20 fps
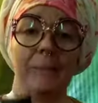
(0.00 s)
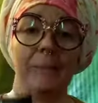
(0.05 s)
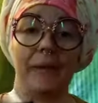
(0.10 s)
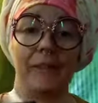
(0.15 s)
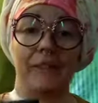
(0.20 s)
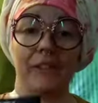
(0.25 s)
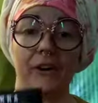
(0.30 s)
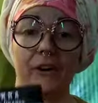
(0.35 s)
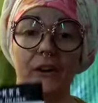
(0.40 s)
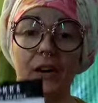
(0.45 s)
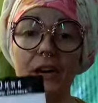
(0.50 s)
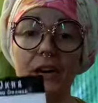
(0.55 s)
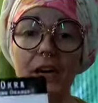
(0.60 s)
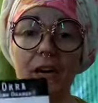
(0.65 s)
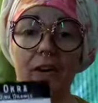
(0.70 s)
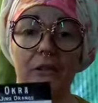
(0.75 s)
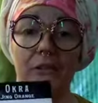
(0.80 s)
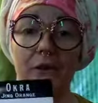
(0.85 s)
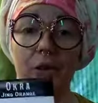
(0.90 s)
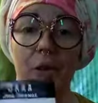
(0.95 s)
but they're
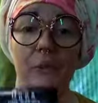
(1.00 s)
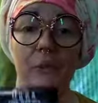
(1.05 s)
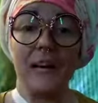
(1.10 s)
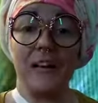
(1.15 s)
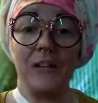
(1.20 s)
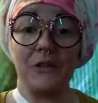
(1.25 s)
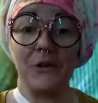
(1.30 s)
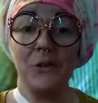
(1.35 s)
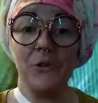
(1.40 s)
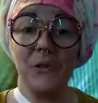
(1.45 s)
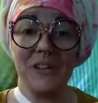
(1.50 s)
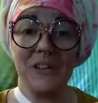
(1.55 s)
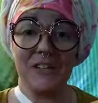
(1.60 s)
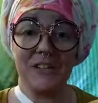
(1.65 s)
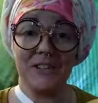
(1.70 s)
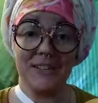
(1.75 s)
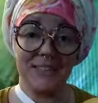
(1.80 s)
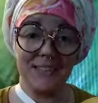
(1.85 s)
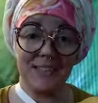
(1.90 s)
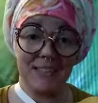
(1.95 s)
a they're a reddish
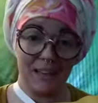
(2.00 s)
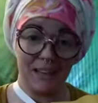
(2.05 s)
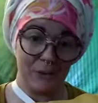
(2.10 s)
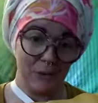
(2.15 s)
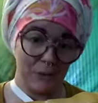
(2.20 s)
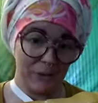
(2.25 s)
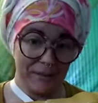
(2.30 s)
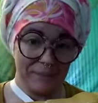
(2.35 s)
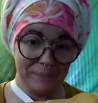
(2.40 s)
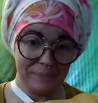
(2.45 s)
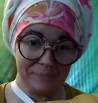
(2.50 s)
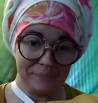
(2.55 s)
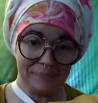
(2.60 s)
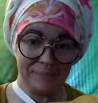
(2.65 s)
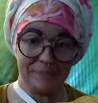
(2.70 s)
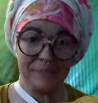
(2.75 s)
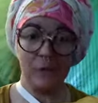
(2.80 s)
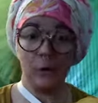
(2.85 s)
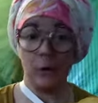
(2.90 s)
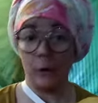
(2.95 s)
orange instead of green
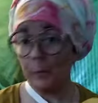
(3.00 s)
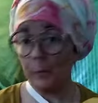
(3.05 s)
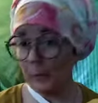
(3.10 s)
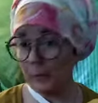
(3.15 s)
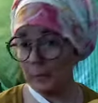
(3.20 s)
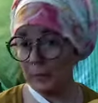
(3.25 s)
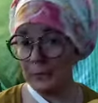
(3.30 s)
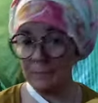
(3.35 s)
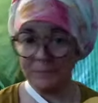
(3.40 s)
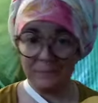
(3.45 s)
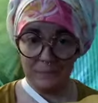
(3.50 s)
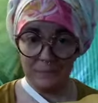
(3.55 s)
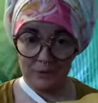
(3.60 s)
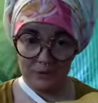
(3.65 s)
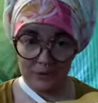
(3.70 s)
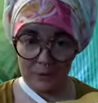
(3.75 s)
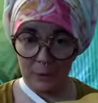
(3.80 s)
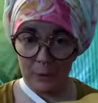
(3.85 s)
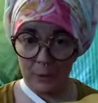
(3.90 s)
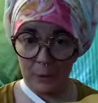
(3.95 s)
or purple.
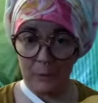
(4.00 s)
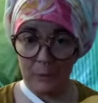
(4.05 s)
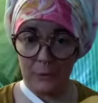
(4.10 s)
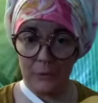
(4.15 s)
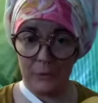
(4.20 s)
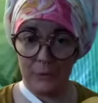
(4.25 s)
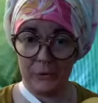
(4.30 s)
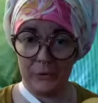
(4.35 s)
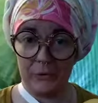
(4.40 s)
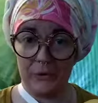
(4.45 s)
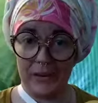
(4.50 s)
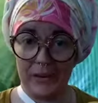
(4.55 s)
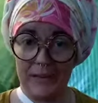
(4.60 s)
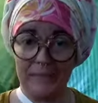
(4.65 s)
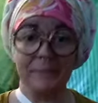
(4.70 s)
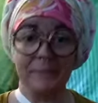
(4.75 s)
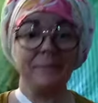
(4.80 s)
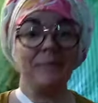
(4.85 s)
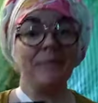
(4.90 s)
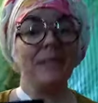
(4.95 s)
You've seen purple okra,
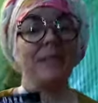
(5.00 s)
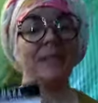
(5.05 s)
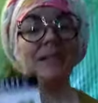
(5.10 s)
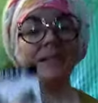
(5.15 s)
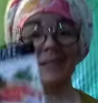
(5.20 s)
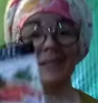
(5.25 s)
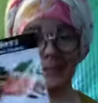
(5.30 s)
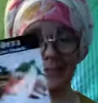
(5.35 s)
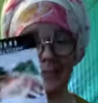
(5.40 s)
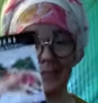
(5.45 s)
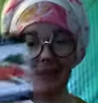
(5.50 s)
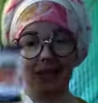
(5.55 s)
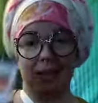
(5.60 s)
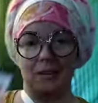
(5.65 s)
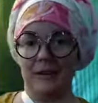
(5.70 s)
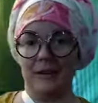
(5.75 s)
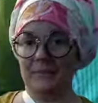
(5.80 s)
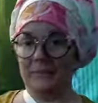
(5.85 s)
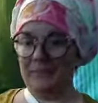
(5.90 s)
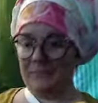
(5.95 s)
right?
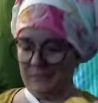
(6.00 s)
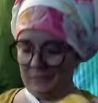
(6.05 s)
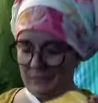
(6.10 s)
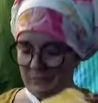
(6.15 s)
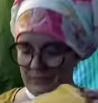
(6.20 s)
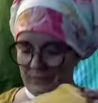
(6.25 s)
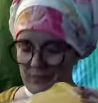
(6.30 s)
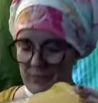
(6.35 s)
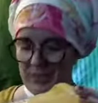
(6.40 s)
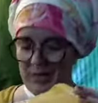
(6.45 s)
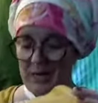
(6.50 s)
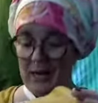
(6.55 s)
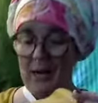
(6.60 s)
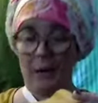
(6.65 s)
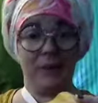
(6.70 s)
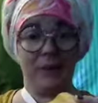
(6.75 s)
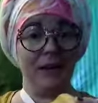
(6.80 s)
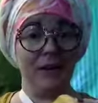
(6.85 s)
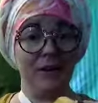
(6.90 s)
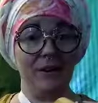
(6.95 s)
So
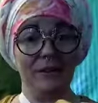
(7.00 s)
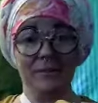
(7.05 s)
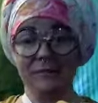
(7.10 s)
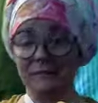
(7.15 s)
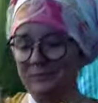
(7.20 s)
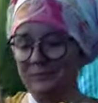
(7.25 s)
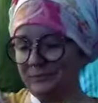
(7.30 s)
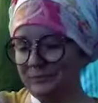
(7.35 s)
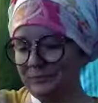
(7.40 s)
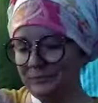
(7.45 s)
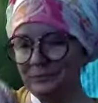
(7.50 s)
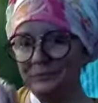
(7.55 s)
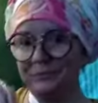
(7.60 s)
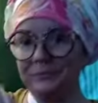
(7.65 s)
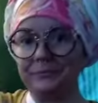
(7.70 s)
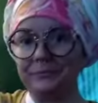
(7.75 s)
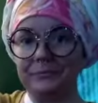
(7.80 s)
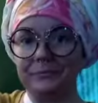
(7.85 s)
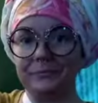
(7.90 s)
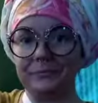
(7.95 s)
here we go. Or if you
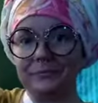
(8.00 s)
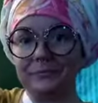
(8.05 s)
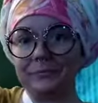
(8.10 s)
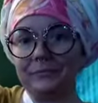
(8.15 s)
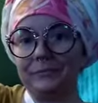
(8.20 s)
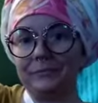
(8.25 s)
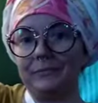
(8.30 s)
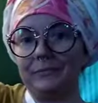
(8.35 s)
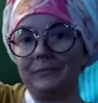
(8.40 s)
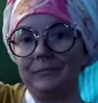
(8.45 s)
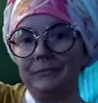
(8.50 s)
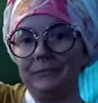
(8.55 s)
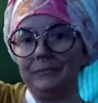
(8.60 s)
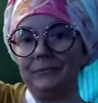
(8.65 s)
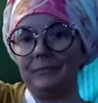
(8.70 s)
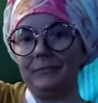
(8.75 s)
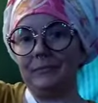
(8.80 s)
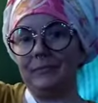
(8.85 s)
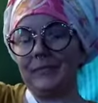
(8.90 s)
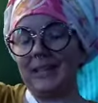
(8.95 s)
haven't.
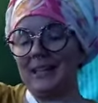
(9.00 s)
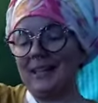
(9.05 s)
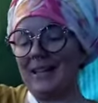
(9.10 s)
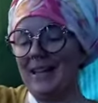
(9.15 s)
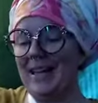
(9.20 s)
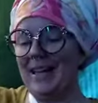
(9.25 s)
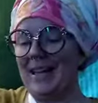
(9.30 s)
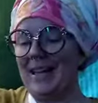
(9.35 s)
Beep.